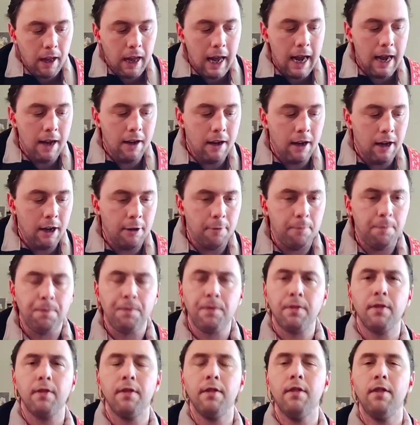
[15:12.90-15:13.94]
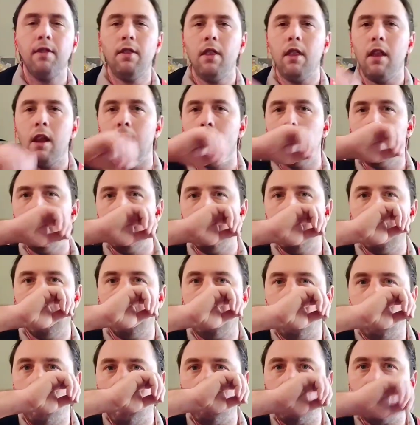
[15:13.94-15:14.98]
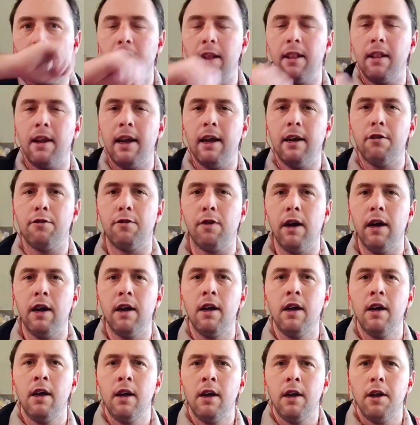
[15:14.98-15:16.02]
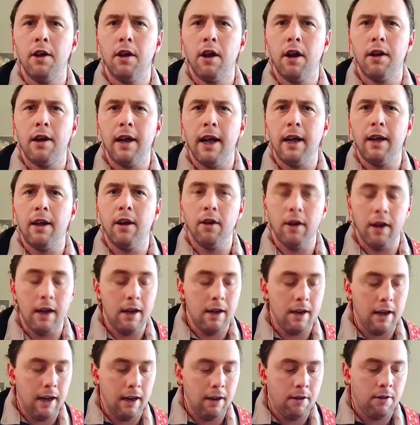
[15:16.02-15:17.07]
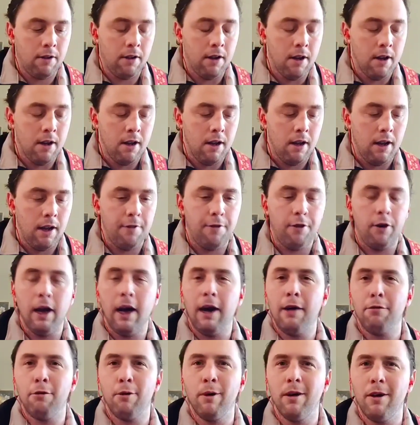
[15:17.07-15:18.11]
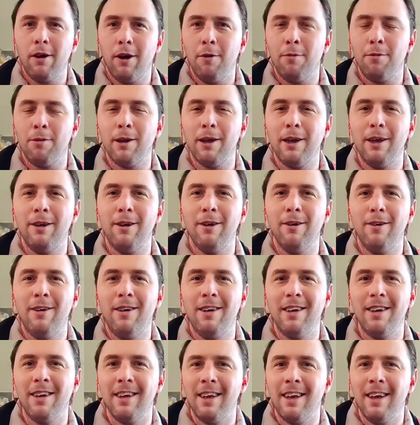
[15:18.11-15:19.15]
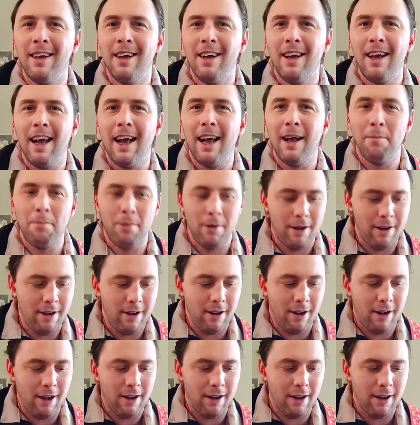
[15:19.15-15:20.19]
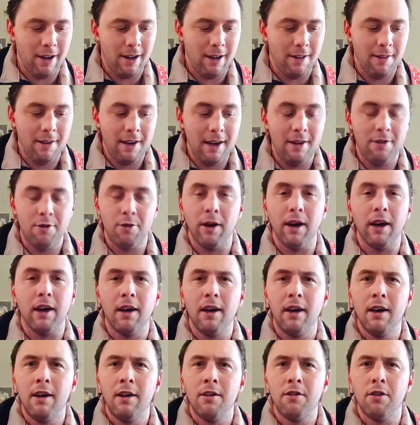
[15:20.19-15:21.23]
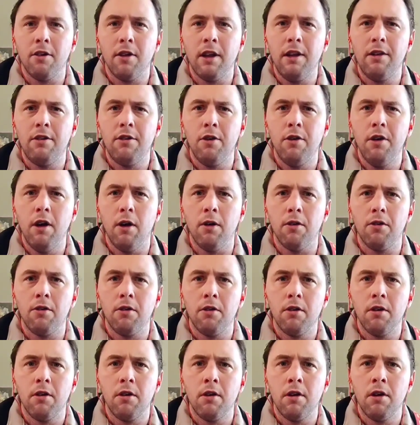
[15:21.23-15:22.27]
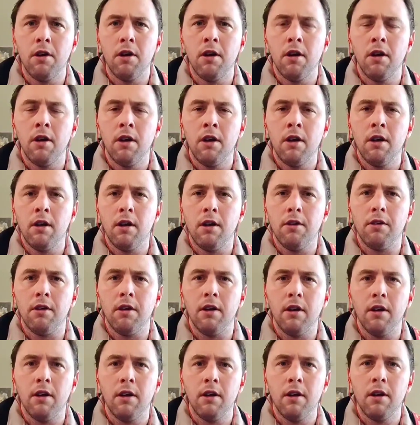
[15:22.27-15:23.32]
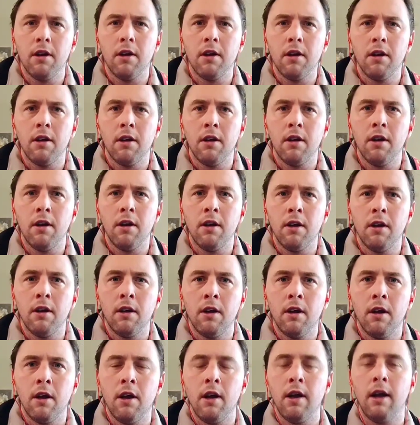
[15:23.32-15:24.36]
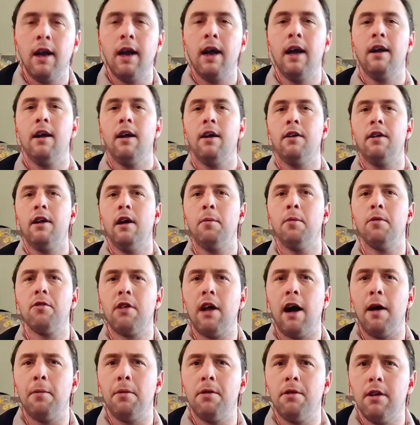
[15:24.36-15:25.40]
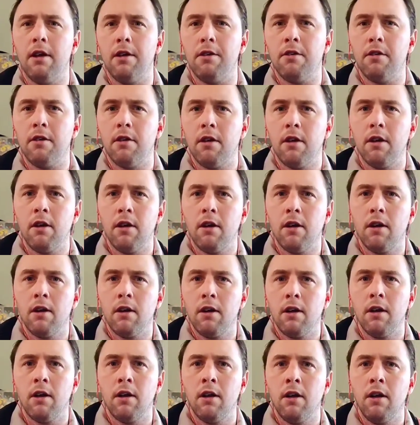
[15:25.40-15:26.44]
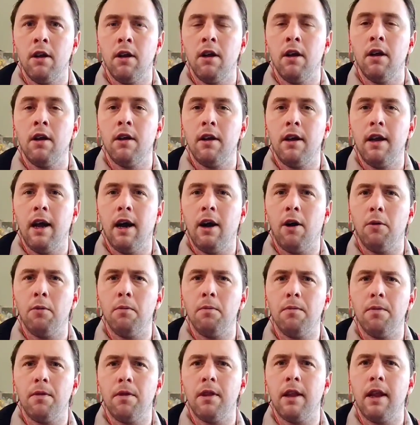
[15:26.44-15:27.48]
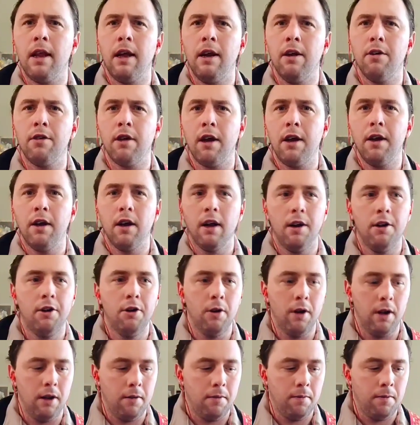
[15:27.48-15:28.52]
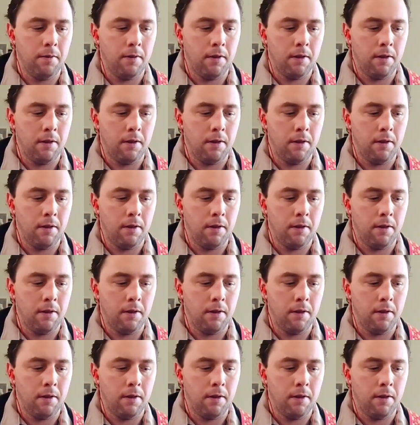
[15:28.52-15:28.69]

and the 4th fret, next fret, you're gonna take your index, if you have one, hopefully you do, and put it on the D string. So these 2 notes. Let's see. And double stop is this. Now, here's how you're gonna do it.